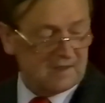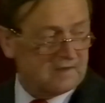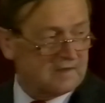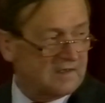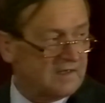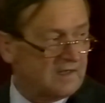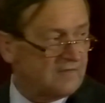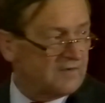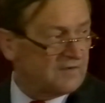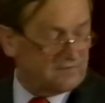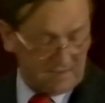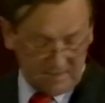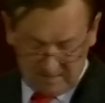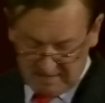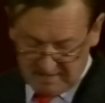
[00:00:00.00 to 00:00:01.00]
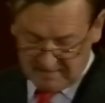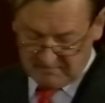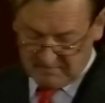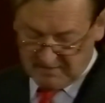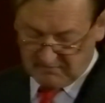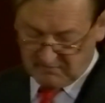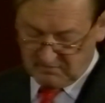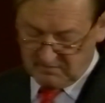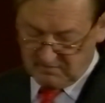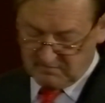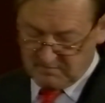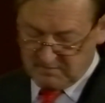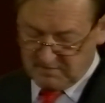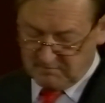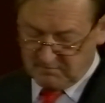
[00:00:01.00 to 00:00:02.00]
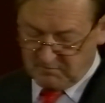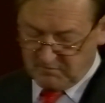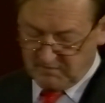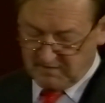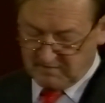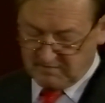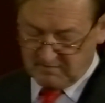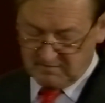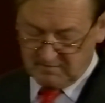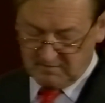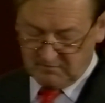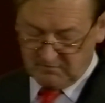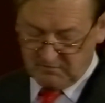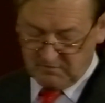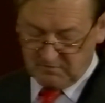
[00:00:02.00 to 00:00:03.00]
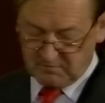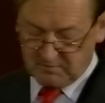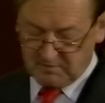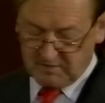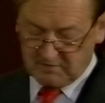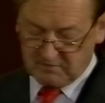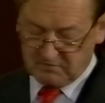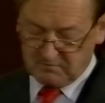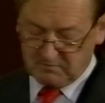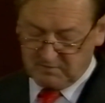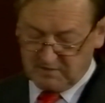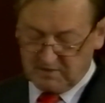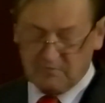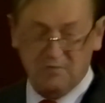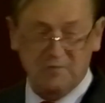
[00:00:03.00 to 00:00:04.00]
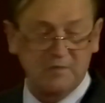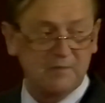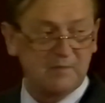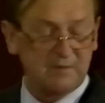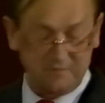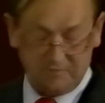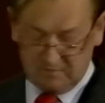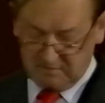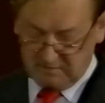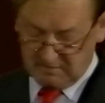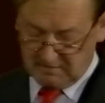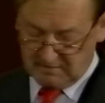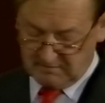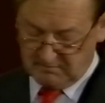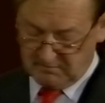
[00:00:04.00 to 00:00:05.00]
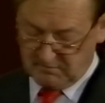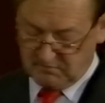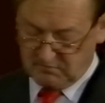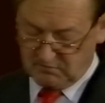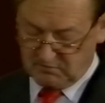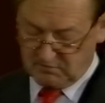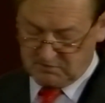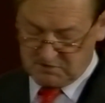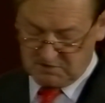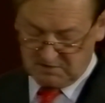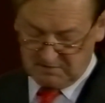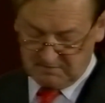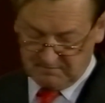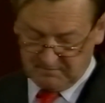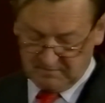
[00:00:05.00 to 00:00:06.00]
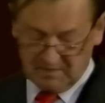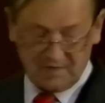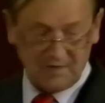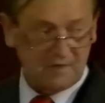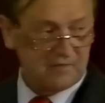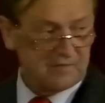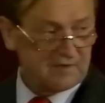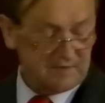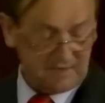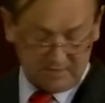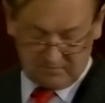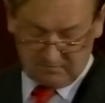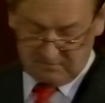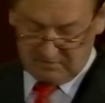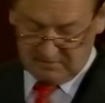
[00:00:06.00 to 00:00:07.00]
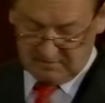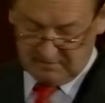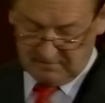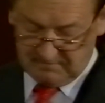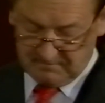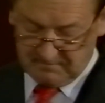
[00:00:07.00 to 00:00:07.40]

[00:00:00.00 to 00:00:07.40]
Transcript: The Never Say Die battery is being perfected, and the first production plant will be built in Columbus, Georgia, over the next year.